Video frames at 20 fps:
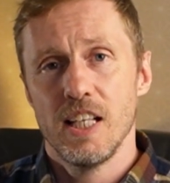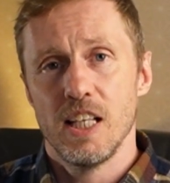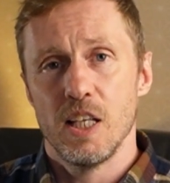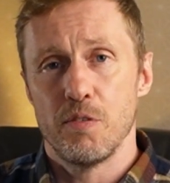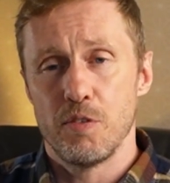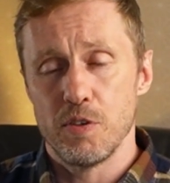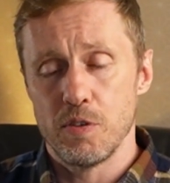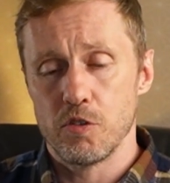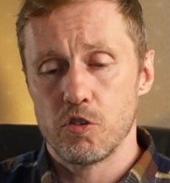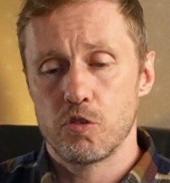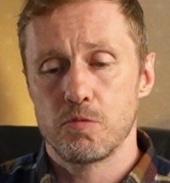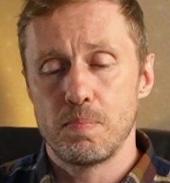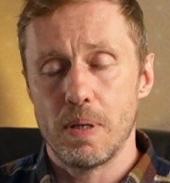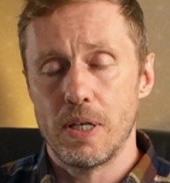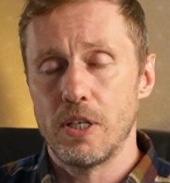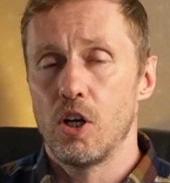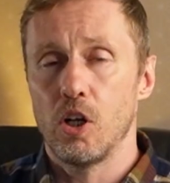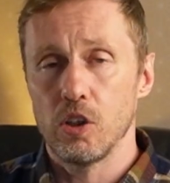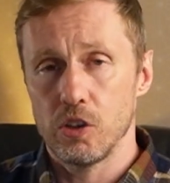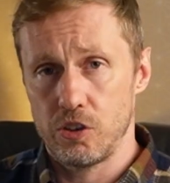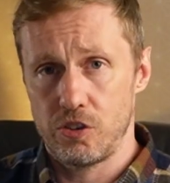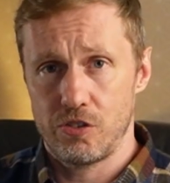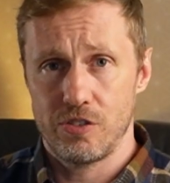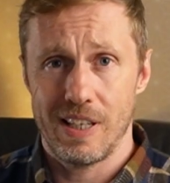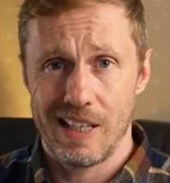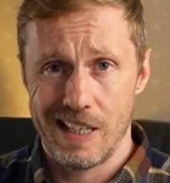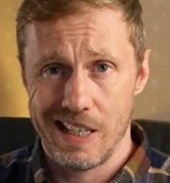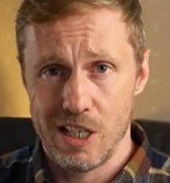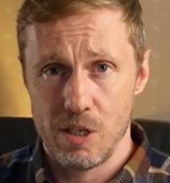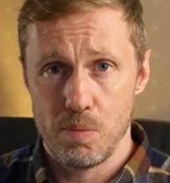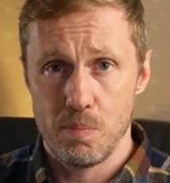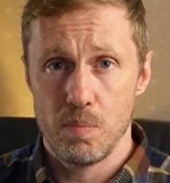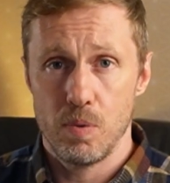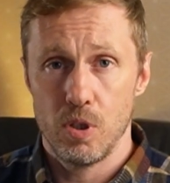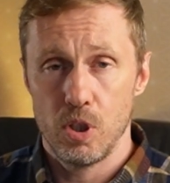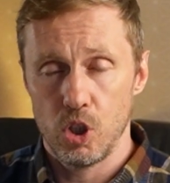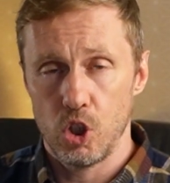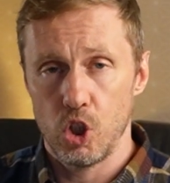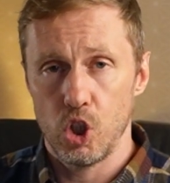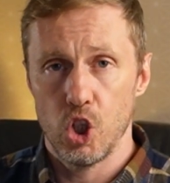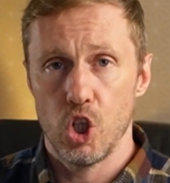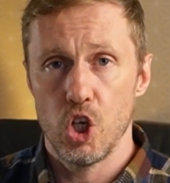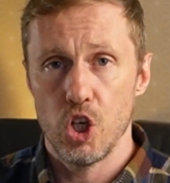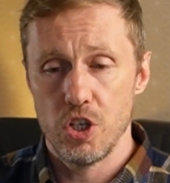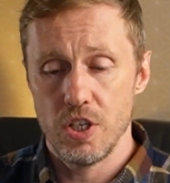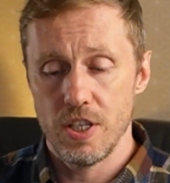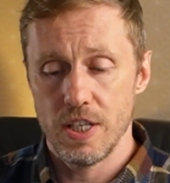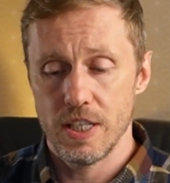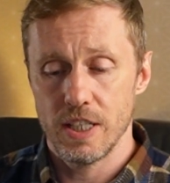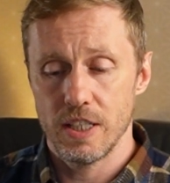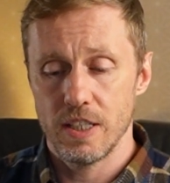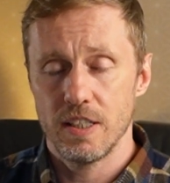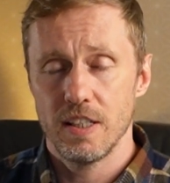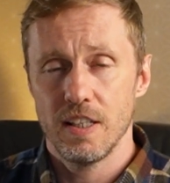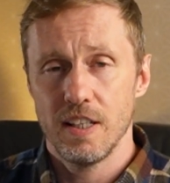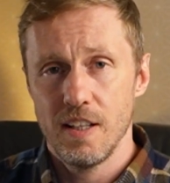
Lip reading: if he'd have spent all his time learning